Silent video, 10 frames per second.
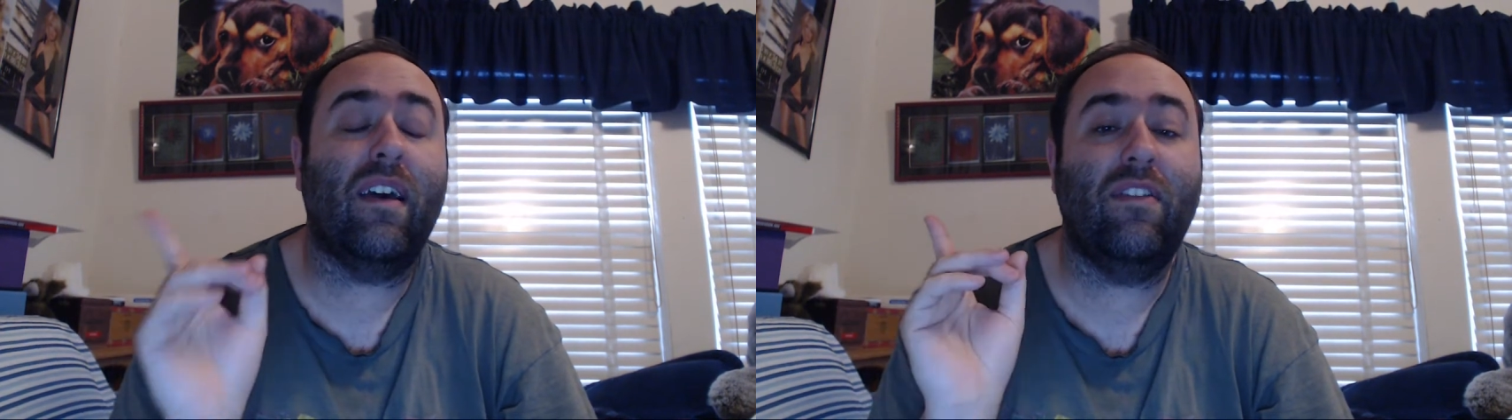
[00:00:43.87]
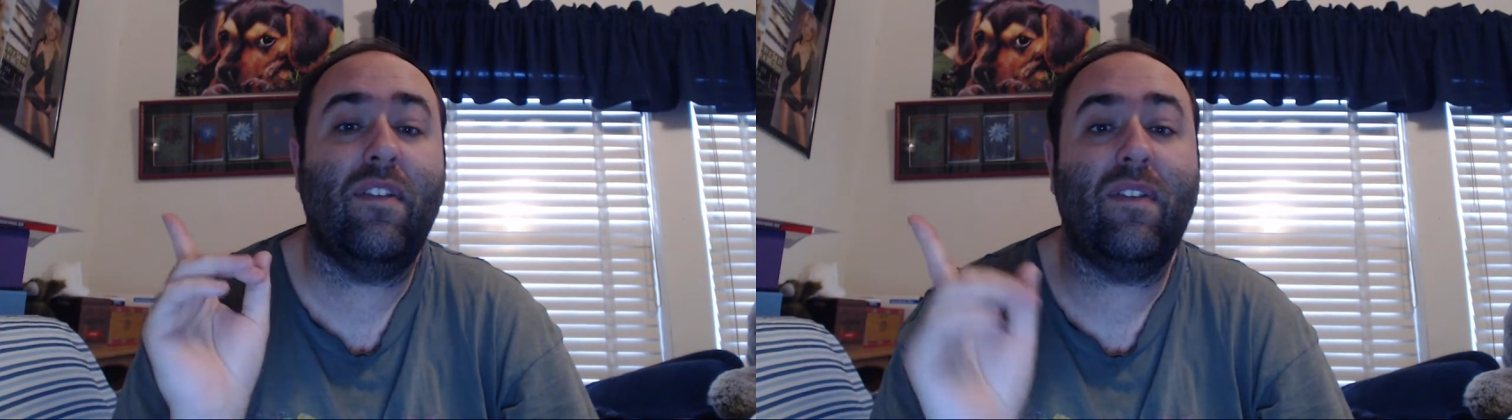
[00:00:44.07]

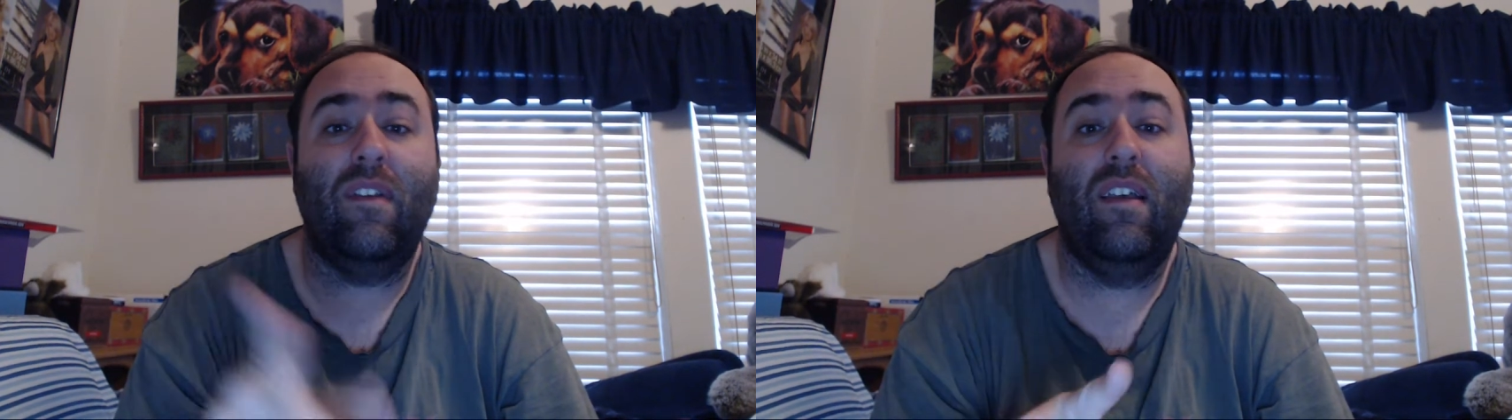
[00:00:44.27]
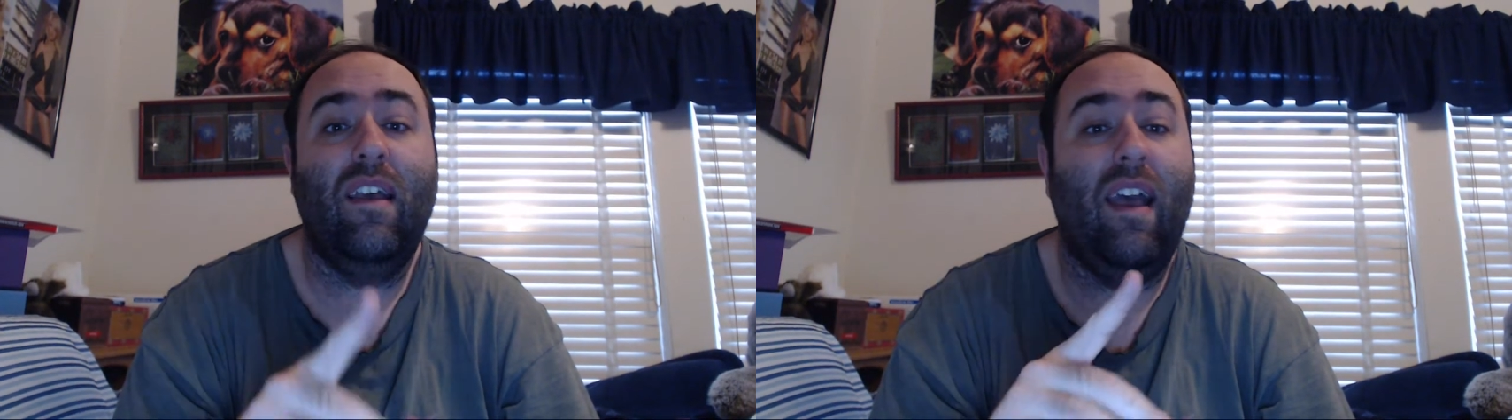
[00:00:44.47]
I just
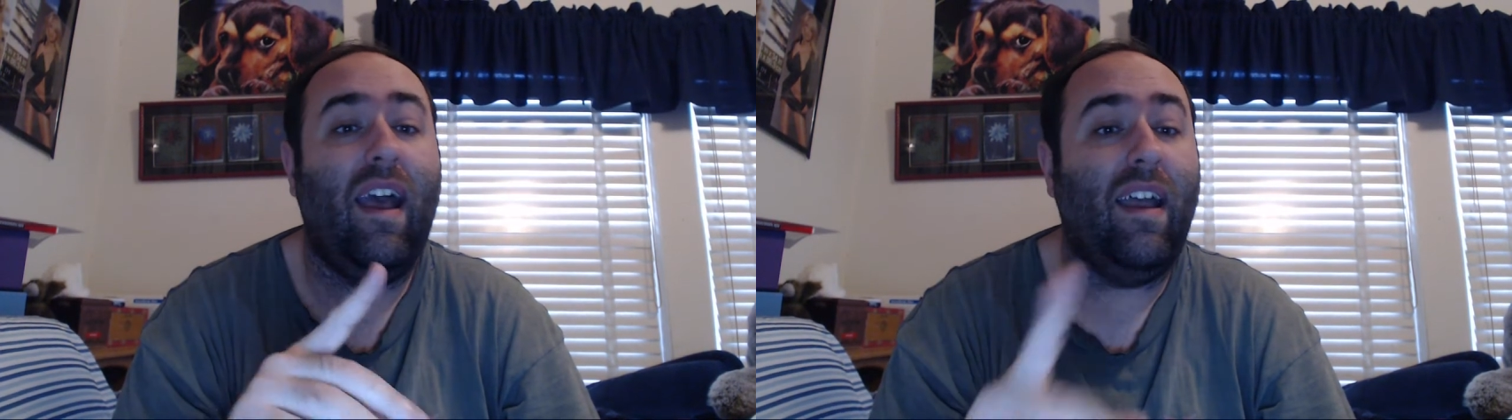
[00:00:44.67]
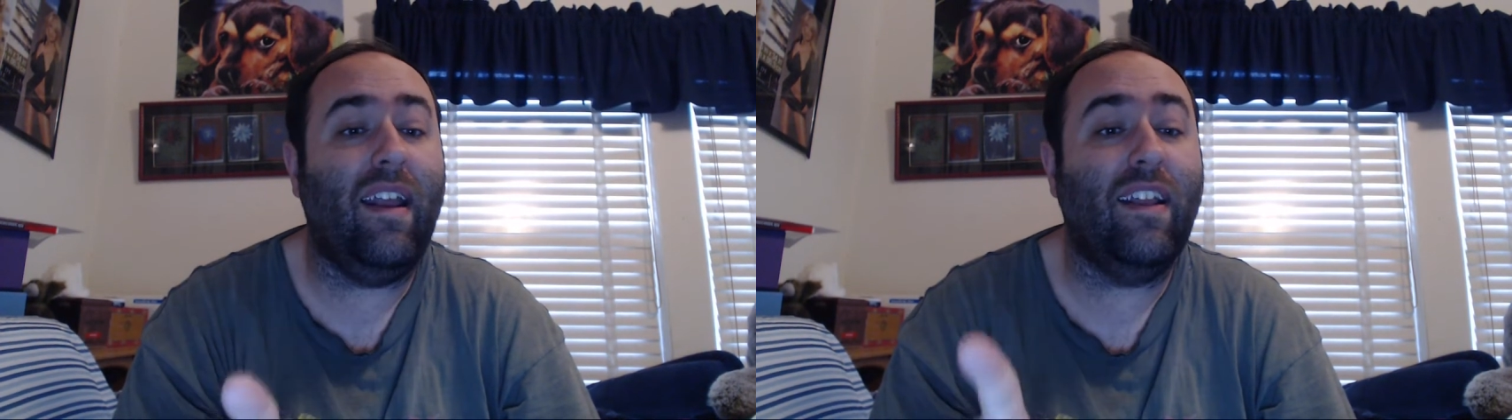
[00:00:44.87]

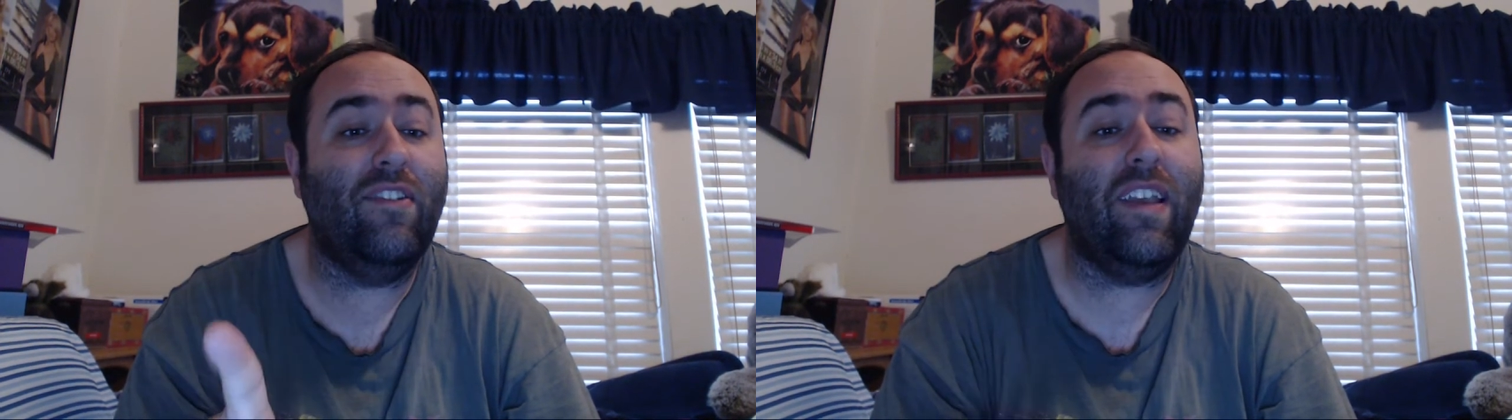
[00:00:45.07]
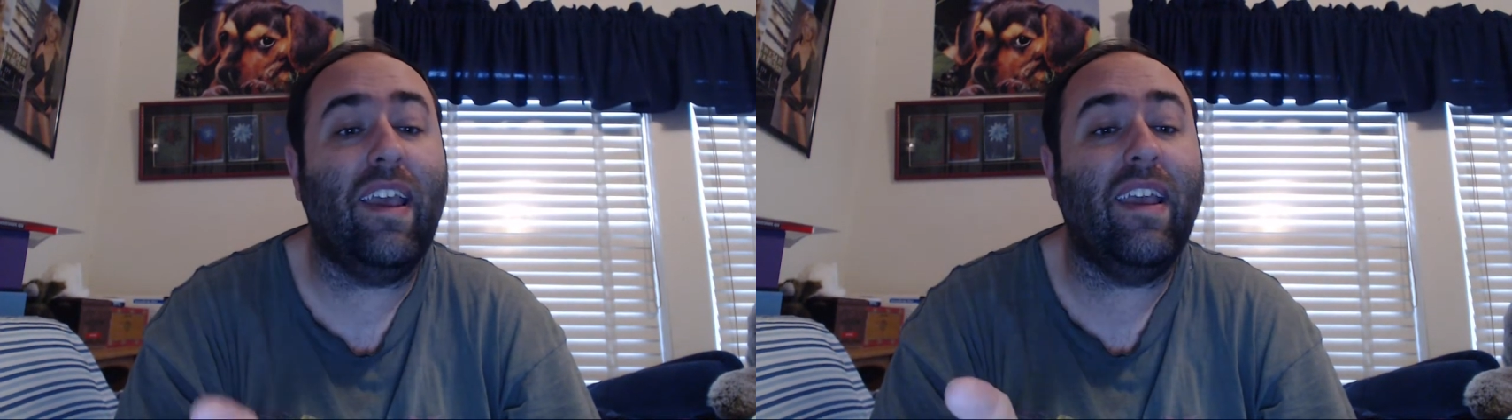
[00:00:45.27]
hadn't had a
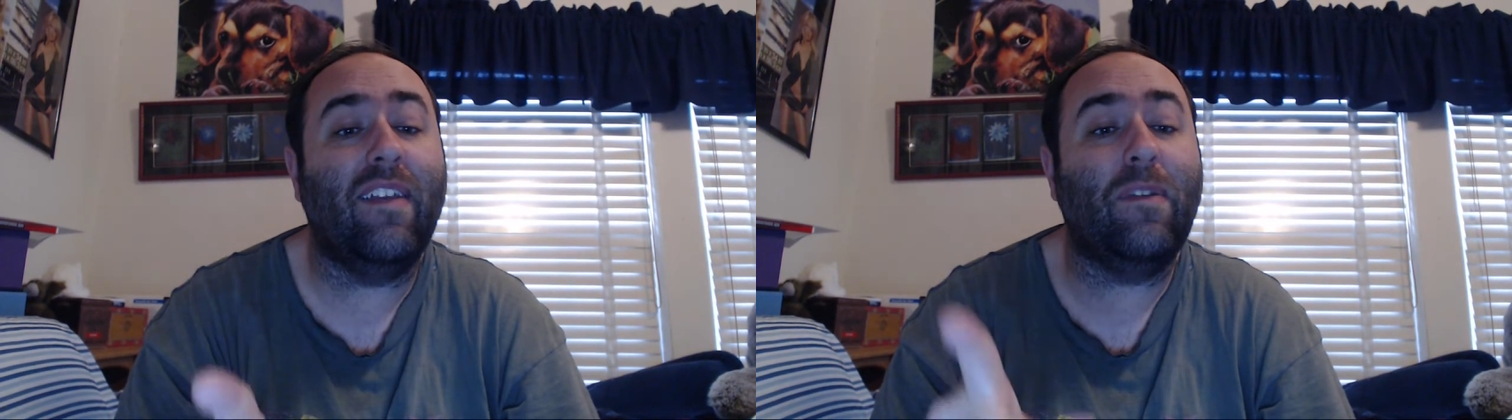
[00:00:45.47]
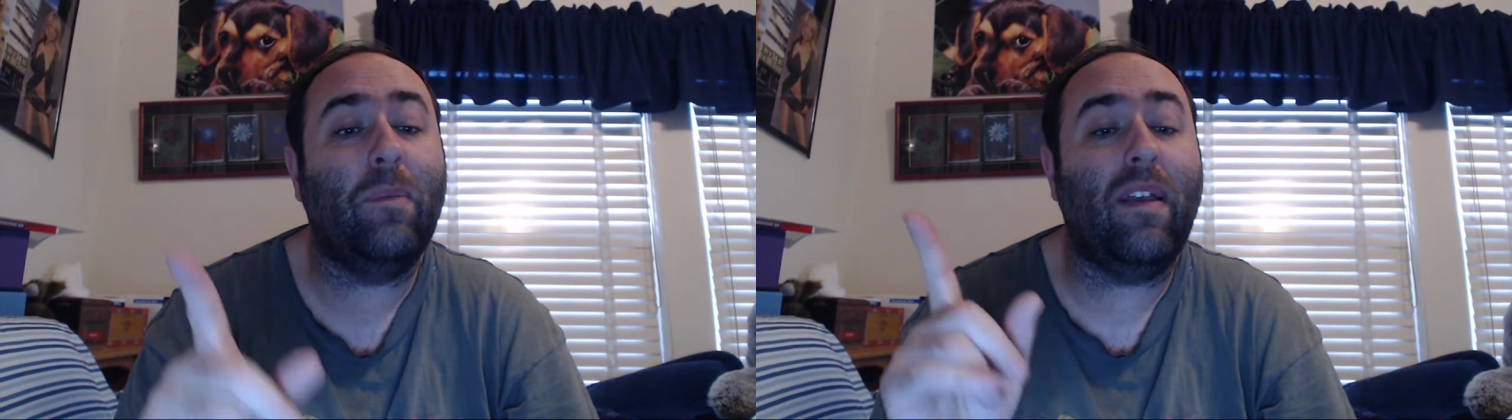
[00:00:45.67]

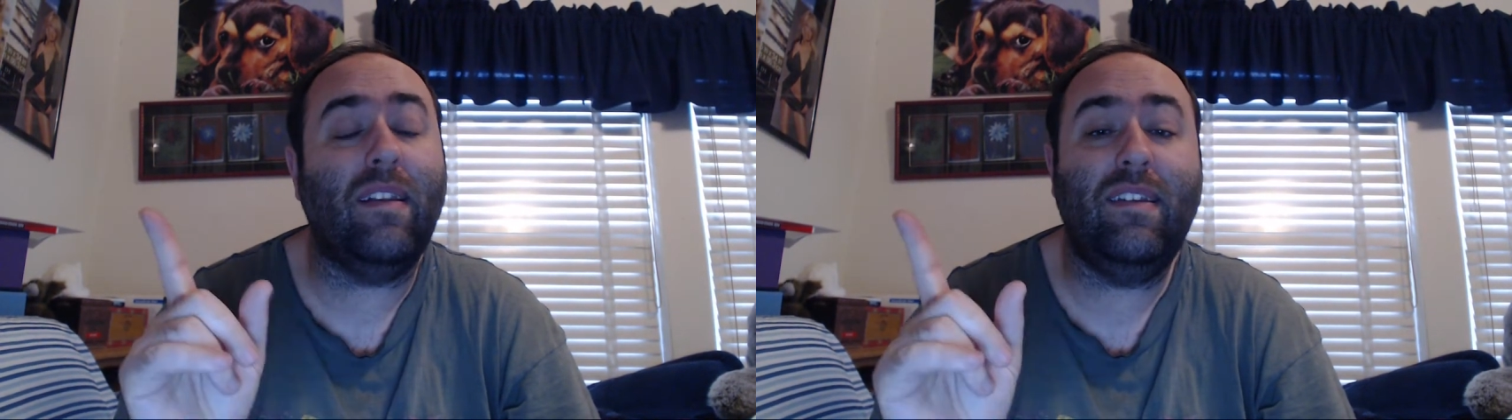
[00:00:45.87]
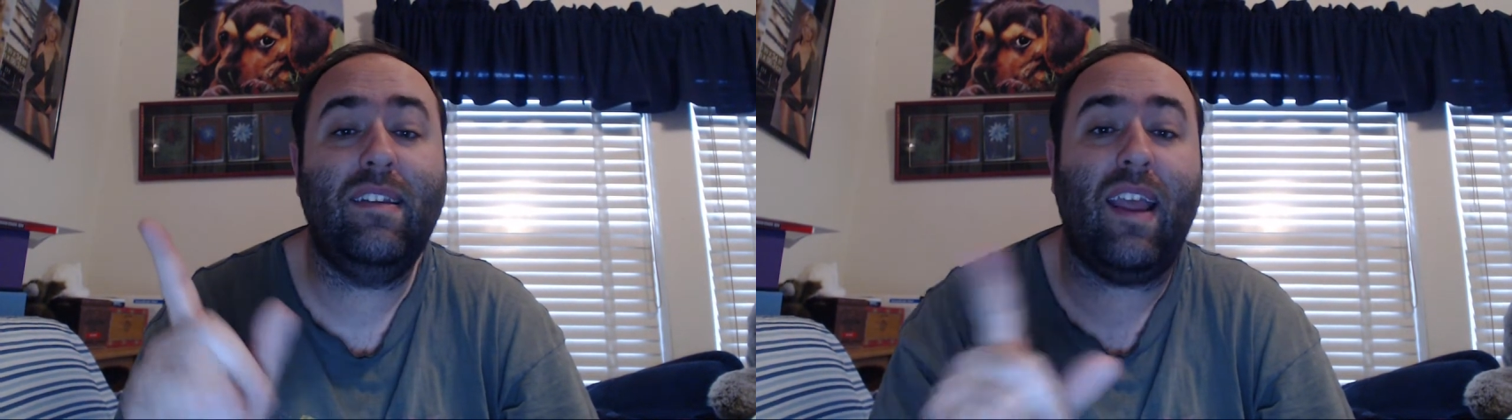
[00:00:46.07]
chance, but
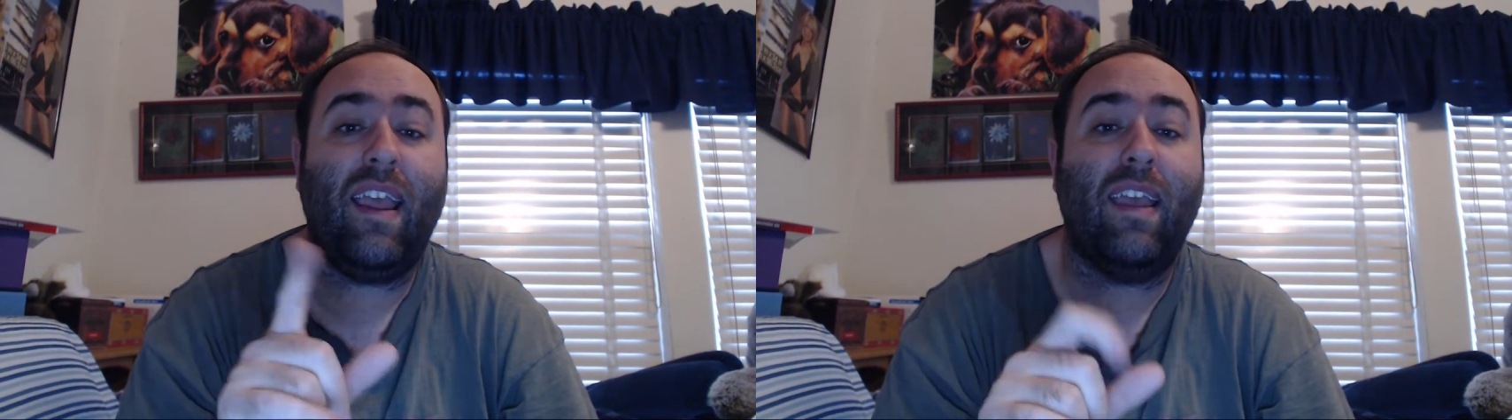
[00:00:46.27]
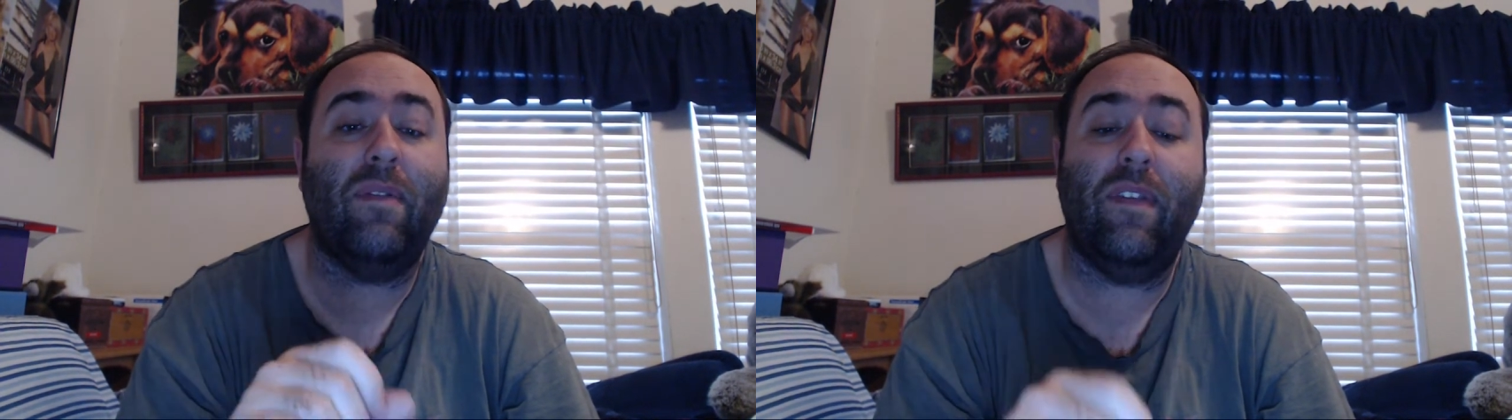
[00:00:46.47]
damn,